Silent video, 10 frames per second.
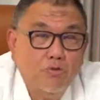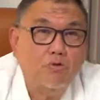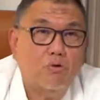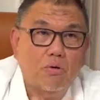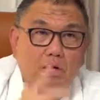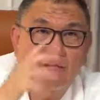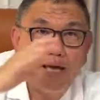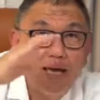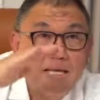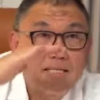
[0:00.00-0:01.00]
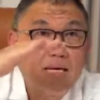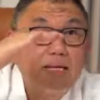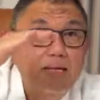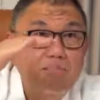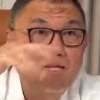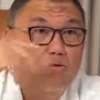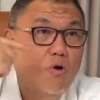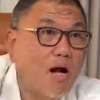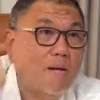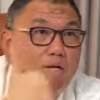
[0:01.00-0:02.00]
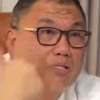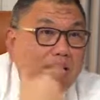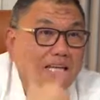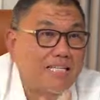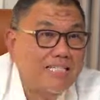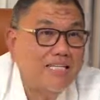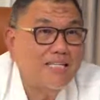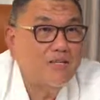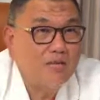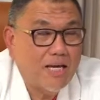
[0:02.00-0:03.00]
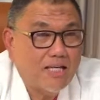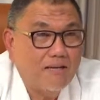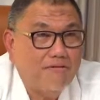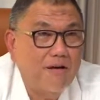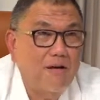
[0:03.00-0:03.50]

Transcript: So there is a limit to how much anesthesia you can give.